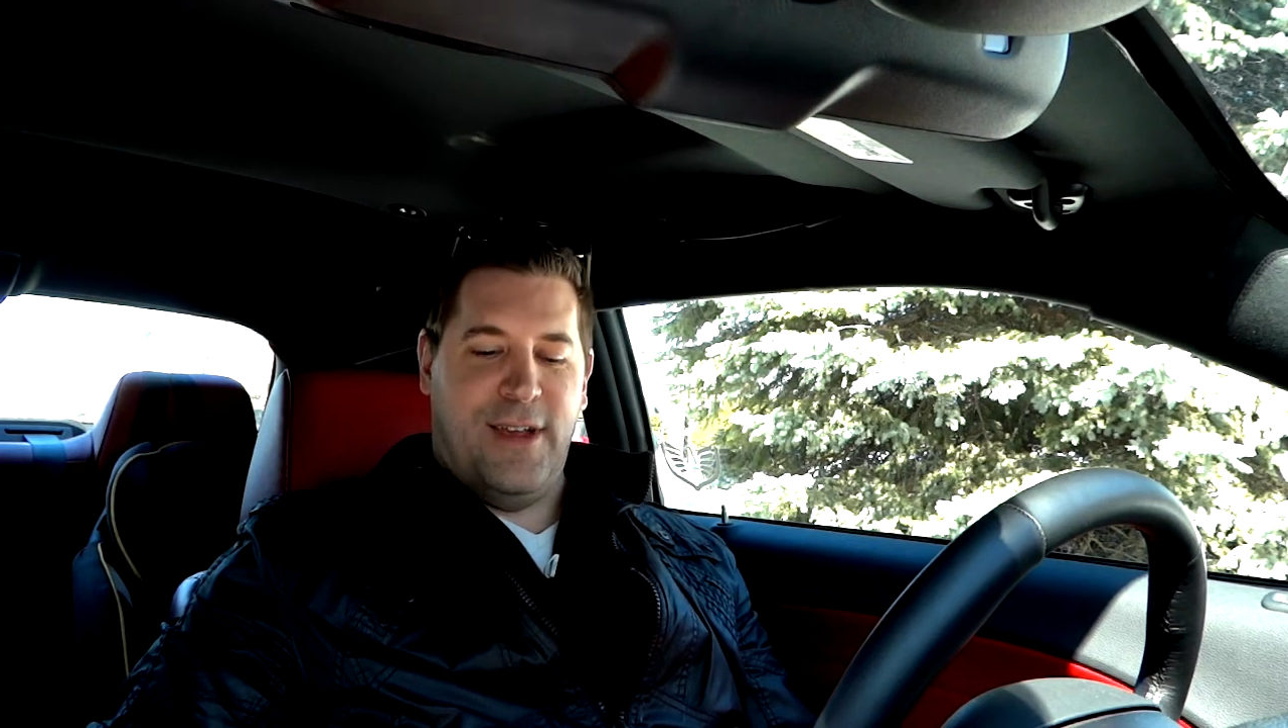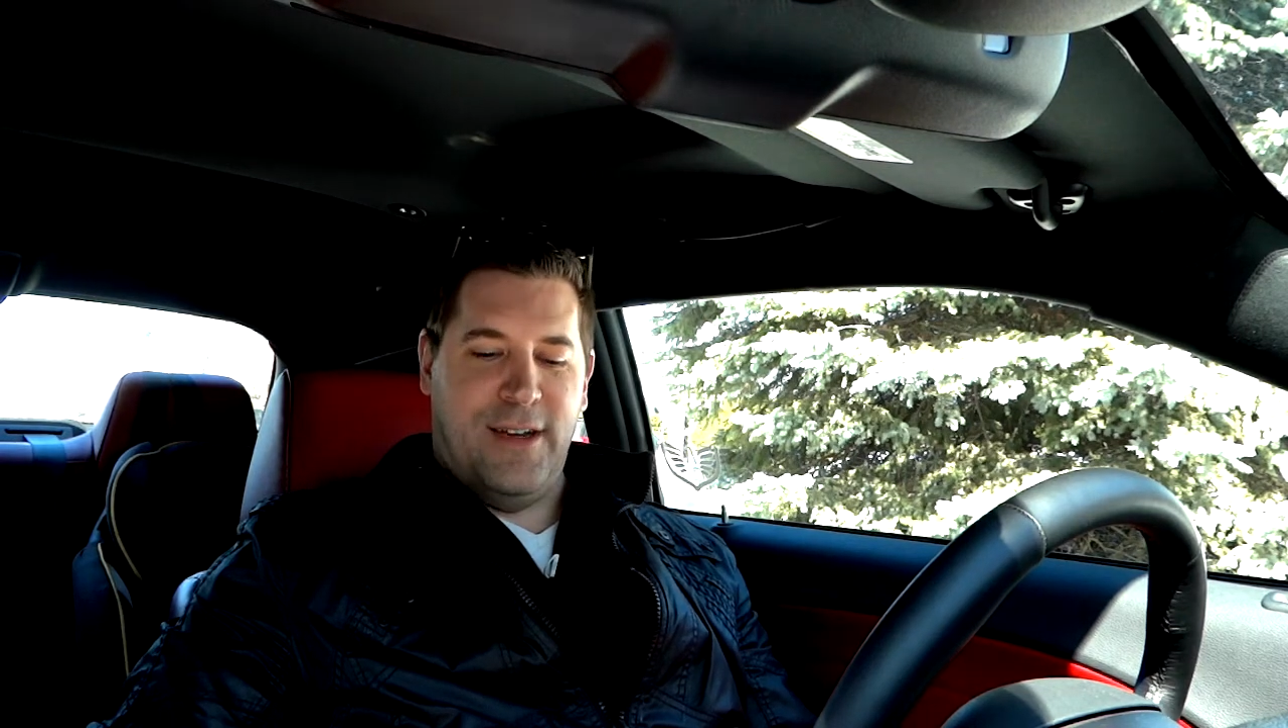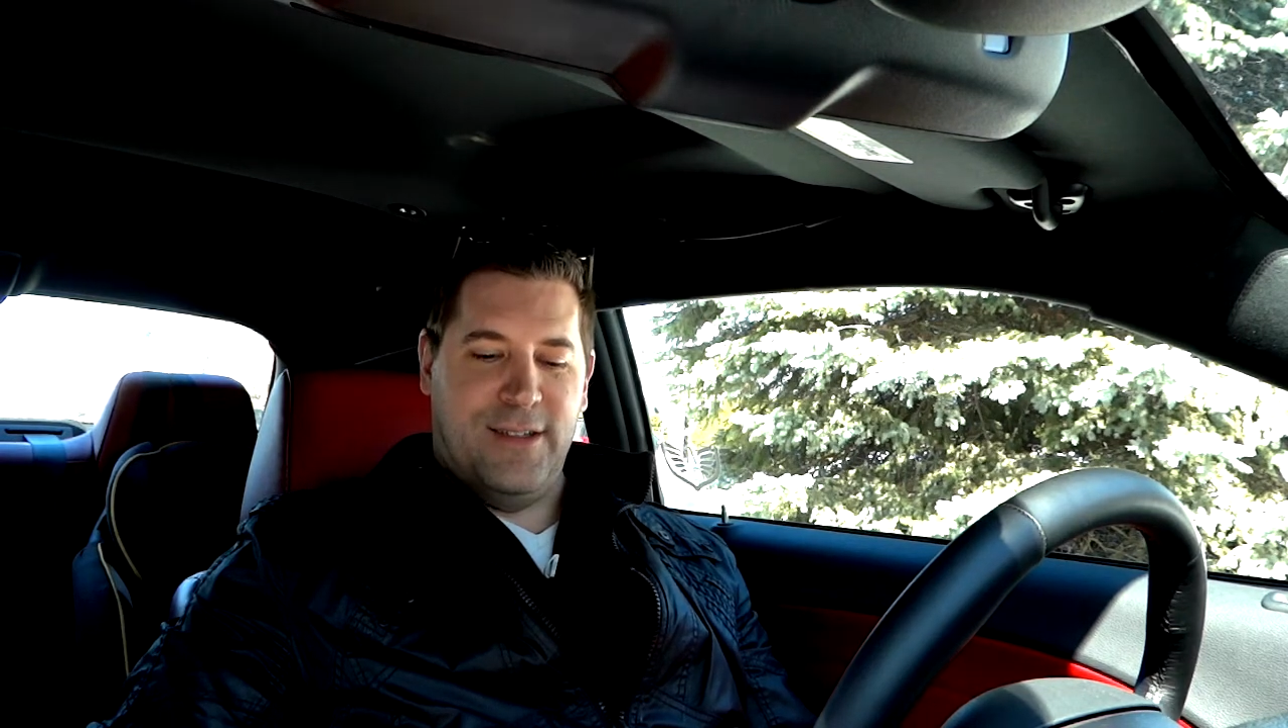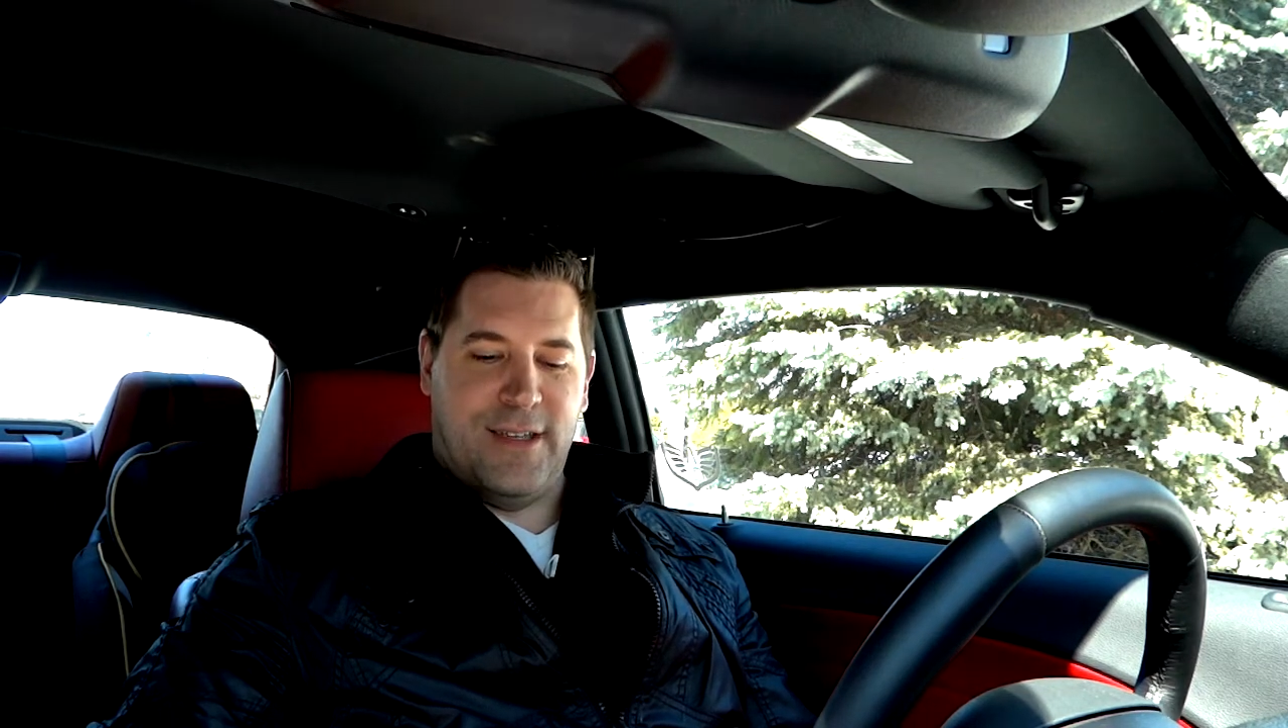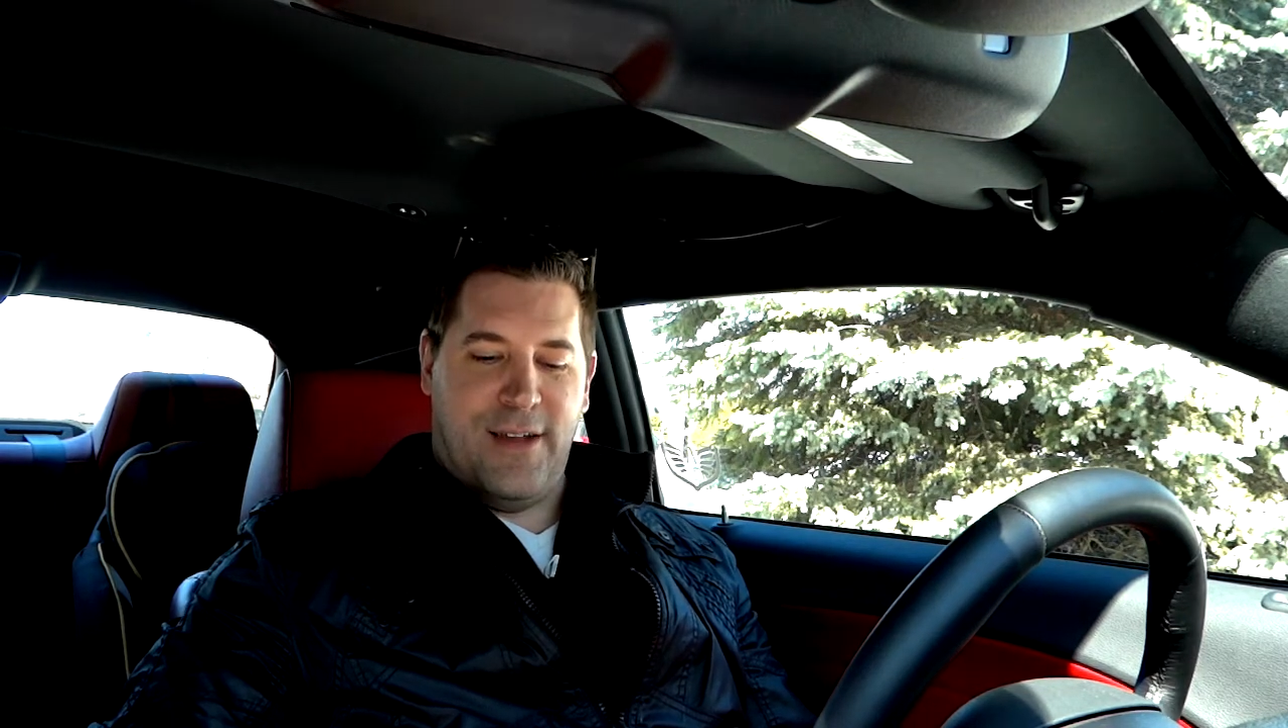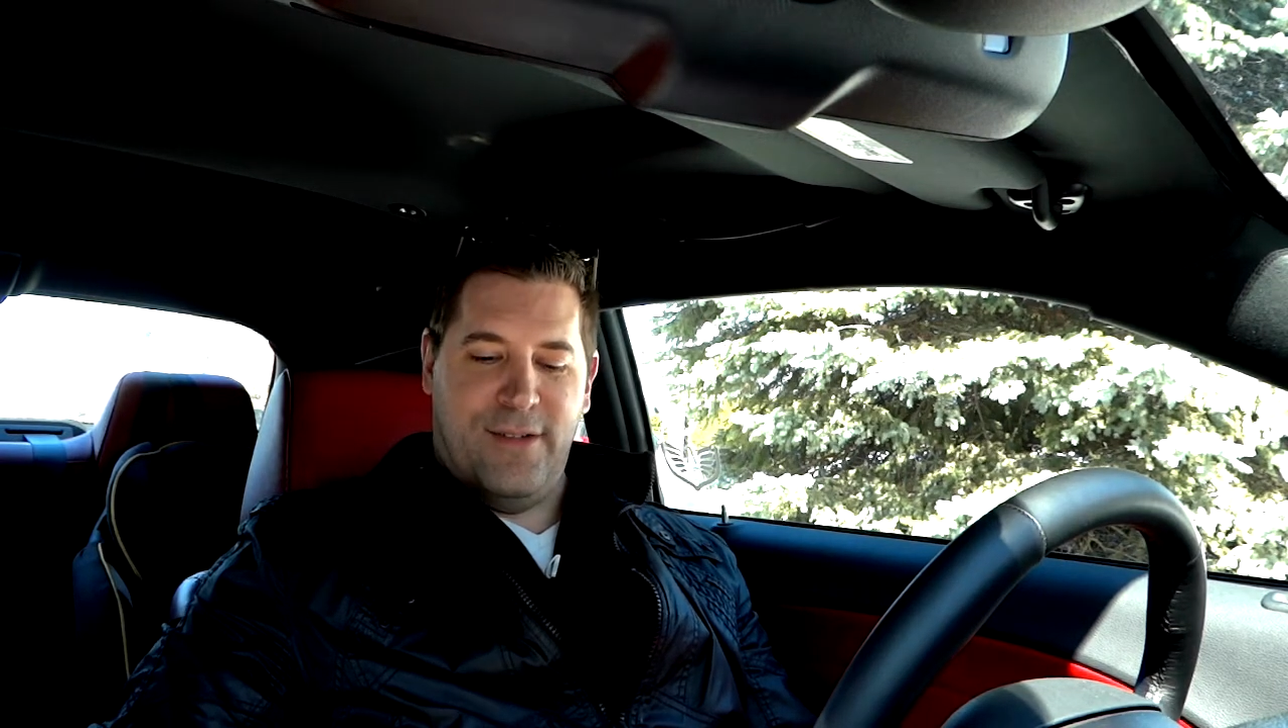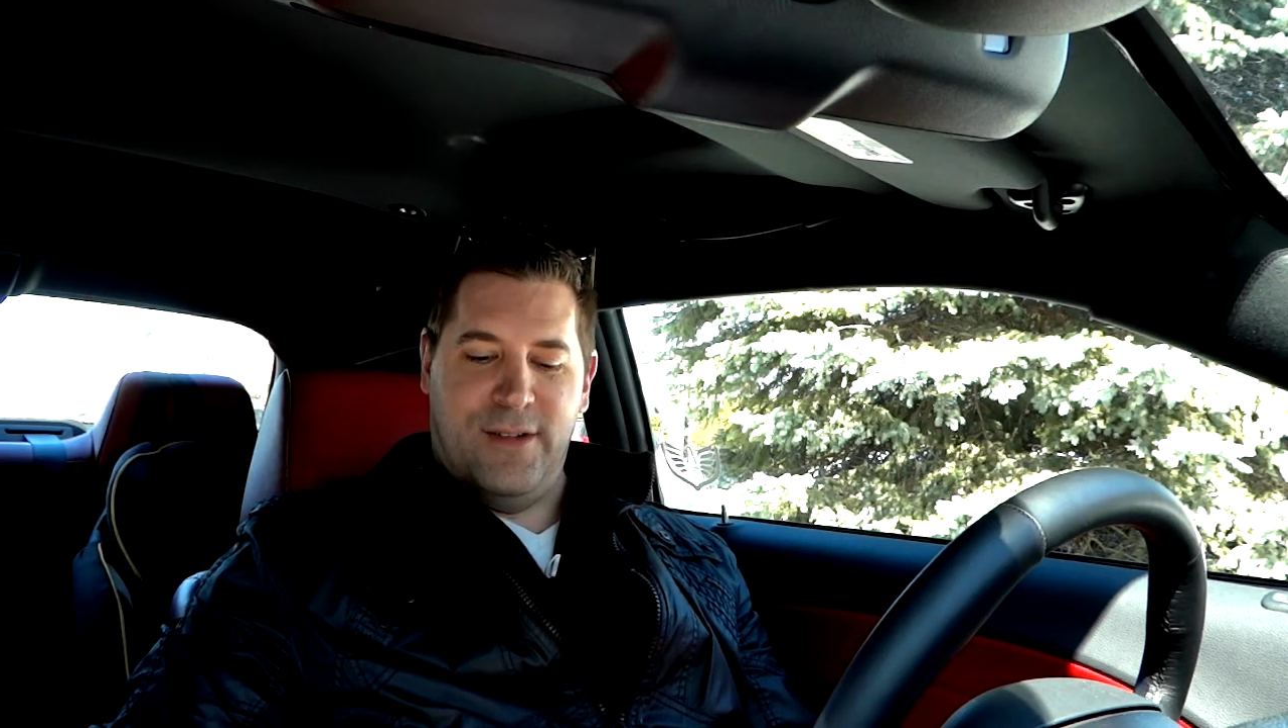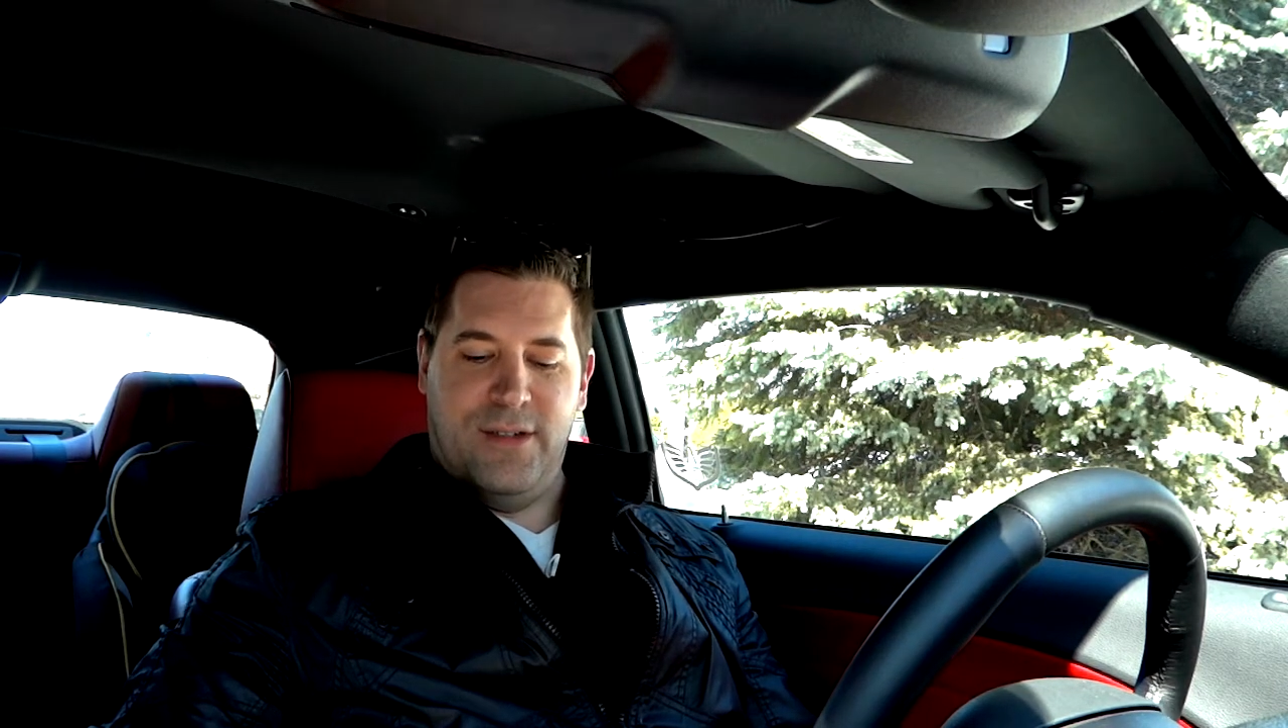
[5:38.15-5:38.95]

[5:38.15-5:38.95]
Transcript: 87